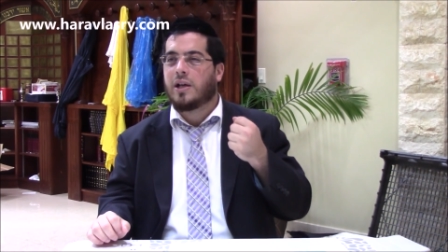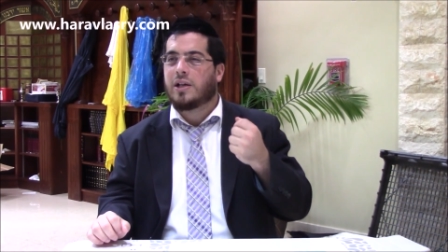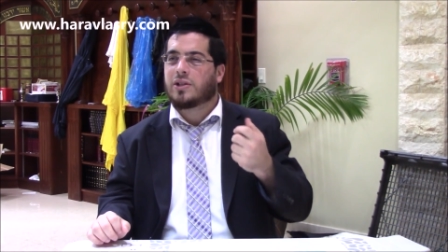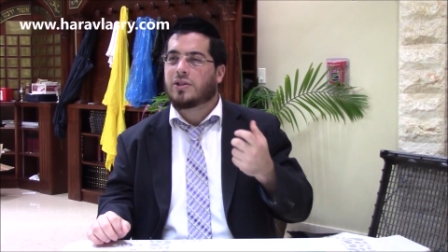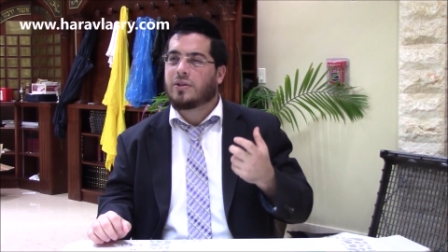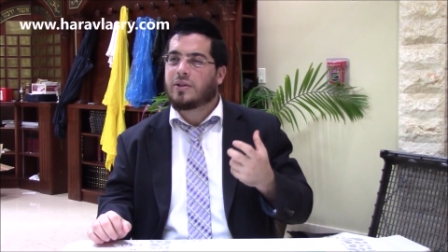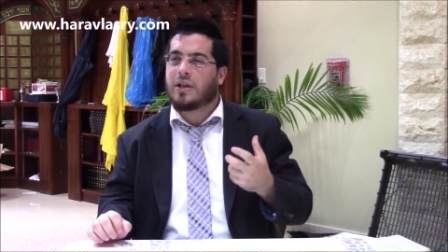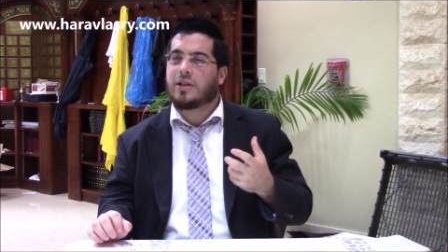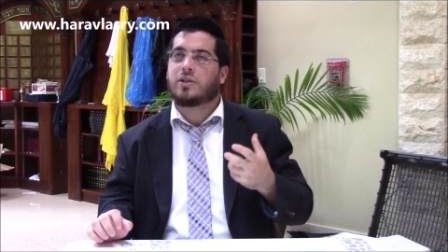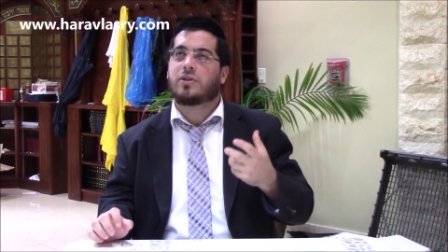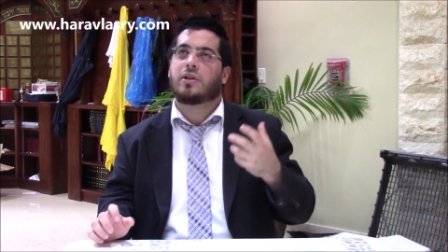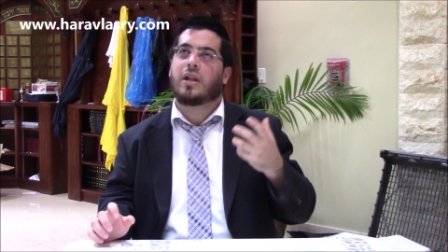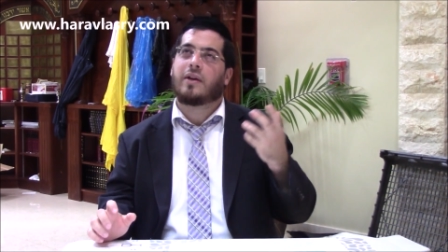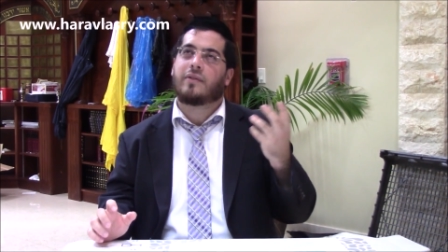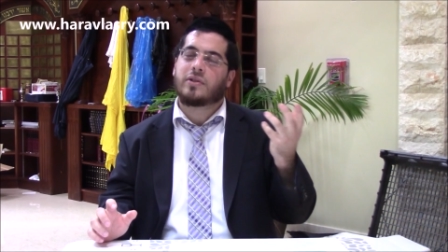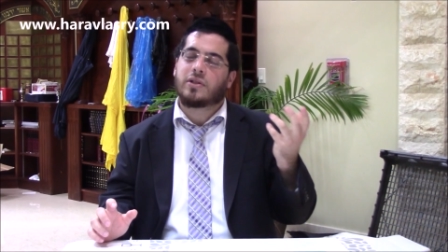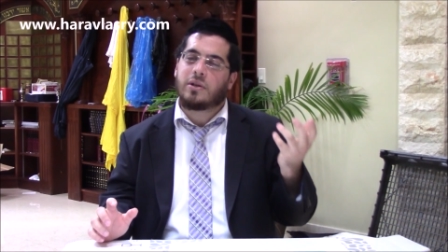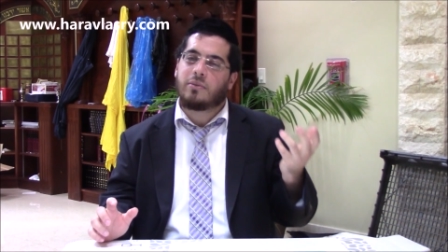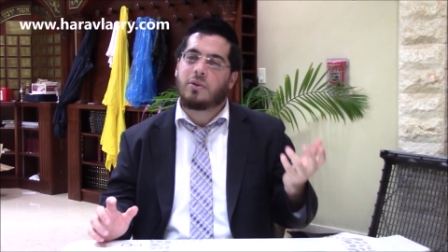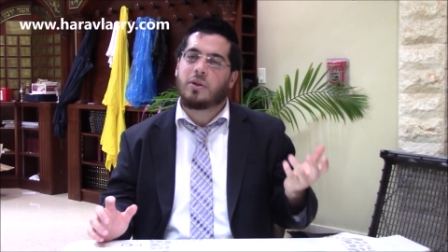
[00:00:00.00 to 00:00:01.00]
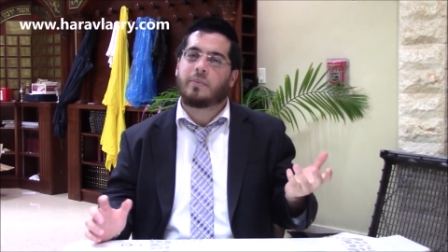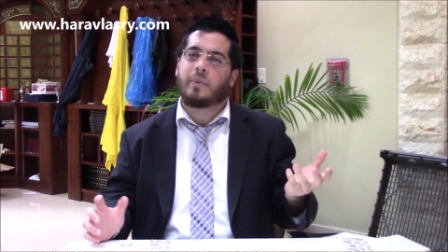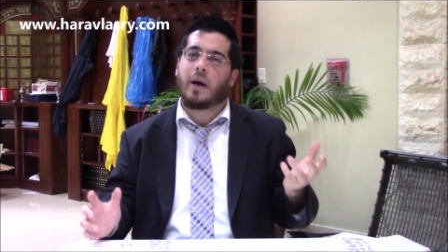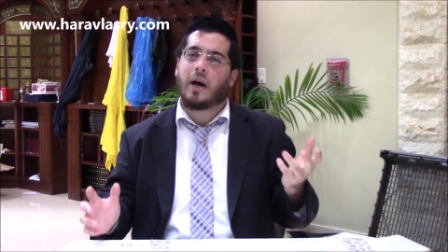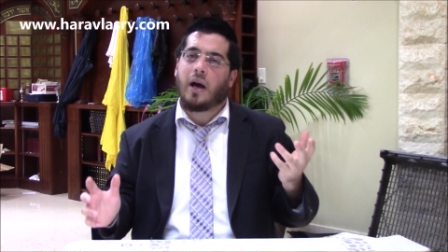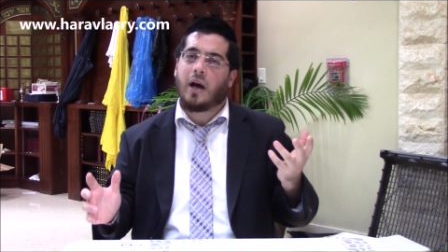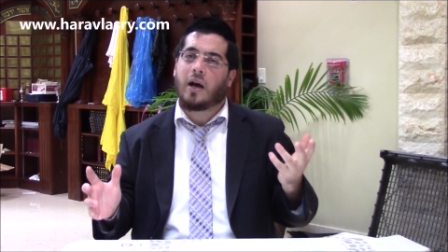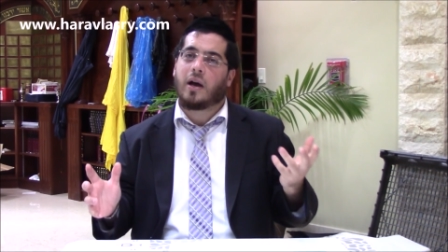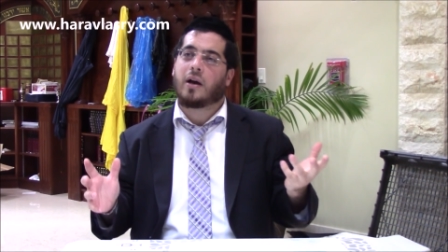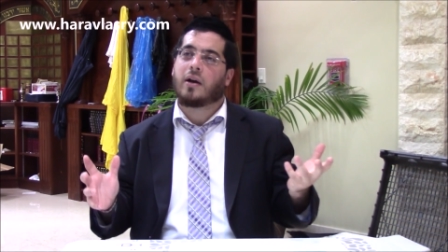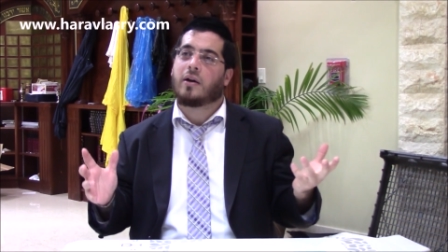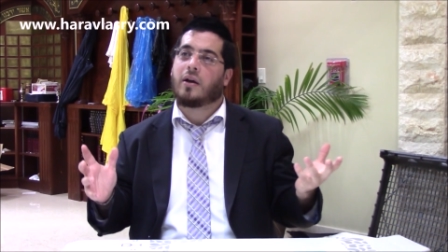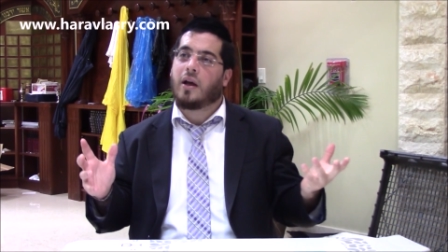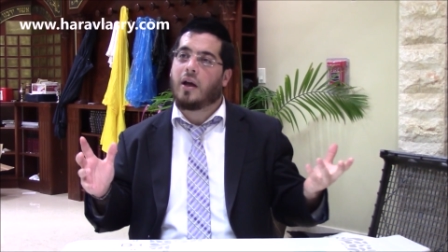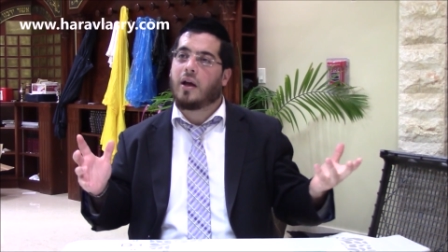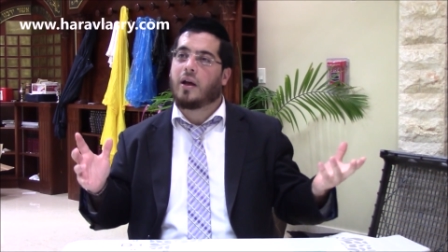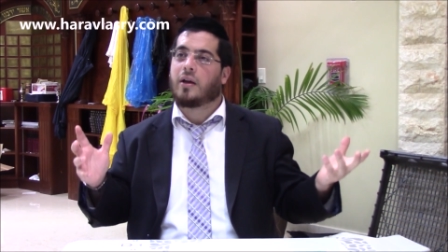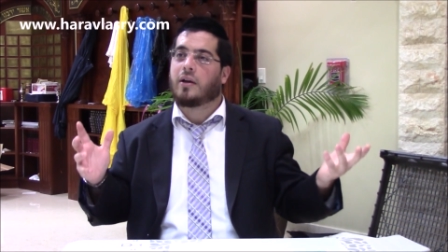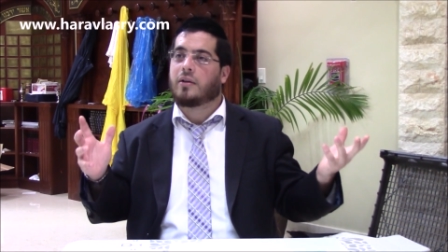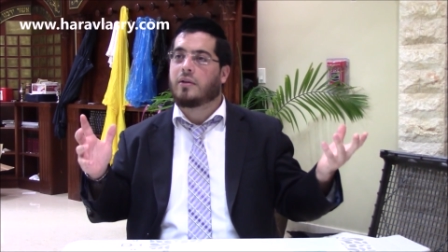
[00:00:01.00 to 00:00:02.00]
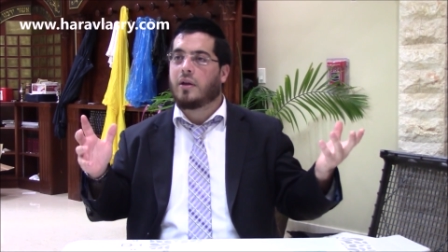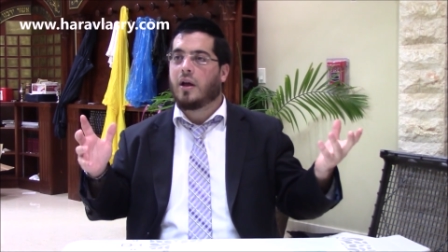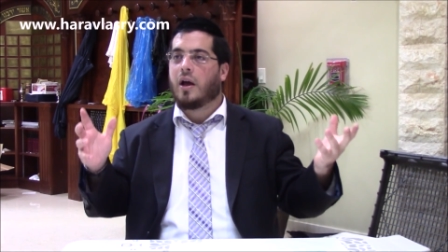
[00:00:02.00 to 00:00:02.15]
Sometimes you love Hashem Yitbarach.